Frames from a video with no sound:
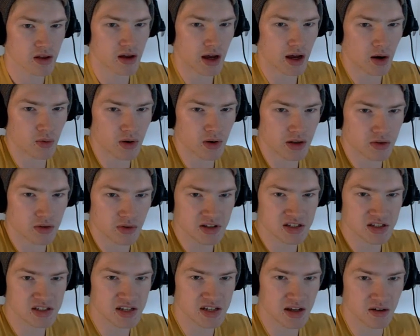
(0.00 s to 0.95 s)
How will it do in
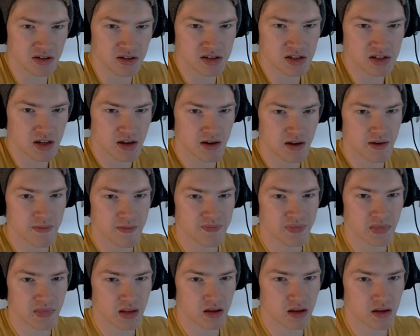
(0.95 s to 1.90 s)
sales?
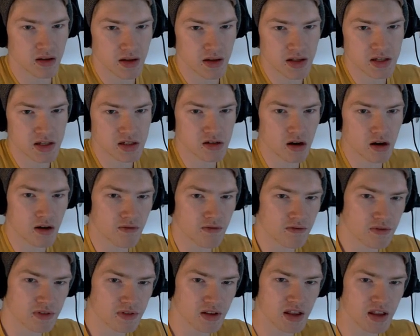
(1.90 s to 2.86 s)
It's
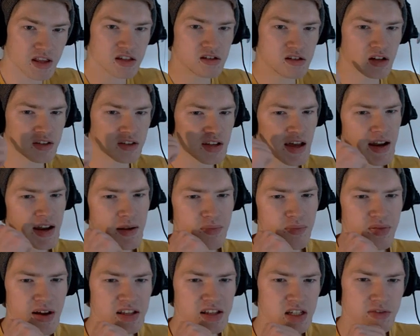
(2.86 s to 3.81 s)
not that
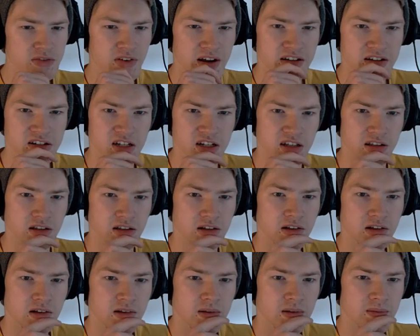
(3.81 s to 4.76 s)
impressive actually,
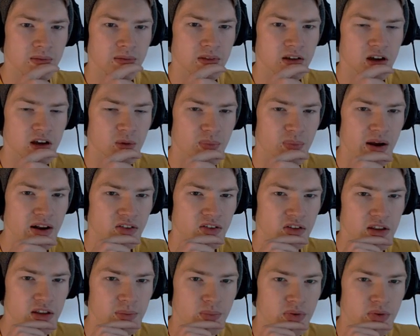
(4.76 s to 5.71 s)
compared
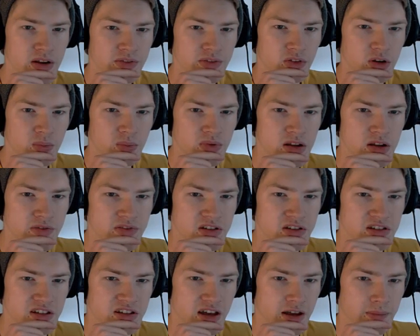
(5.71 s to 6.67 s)
to the
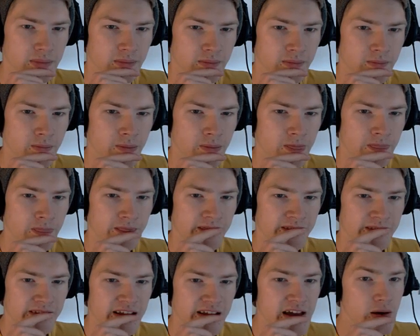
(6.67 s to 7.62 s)
previous game.
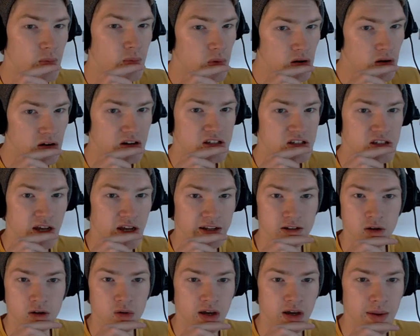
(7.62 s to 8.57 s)
It works.
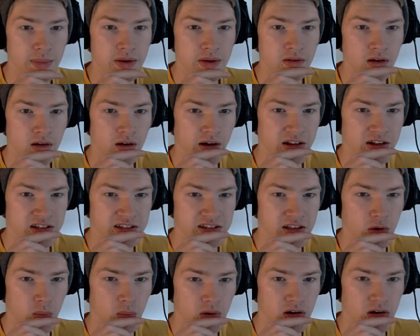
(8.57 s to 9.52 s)
Don't get me wrong. It
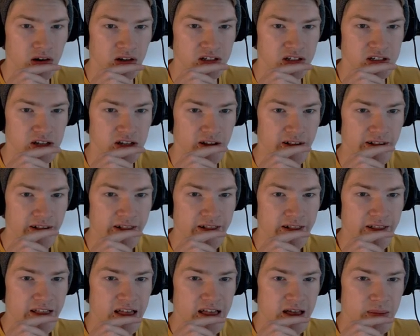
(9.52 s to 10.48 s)
still works,
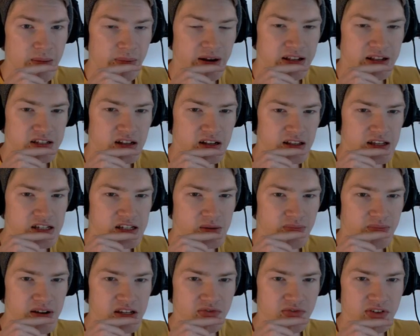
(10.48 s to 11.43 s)
but it's not as
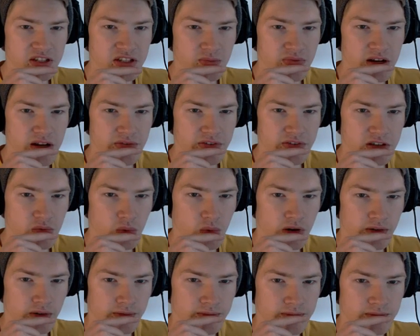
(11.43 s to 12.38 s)
impressive as the previous
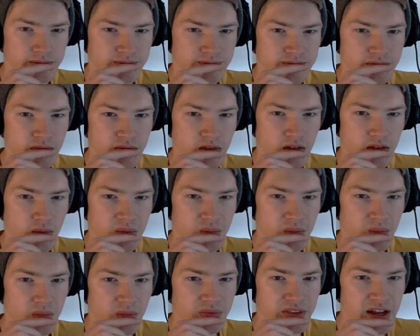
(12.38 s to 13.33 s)
one.
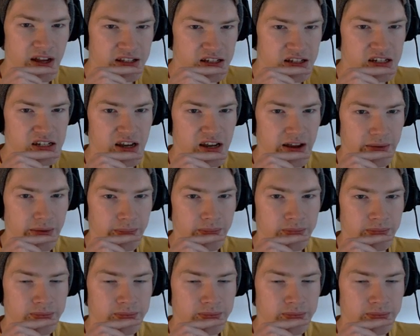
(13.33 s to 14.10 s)
That's a shame.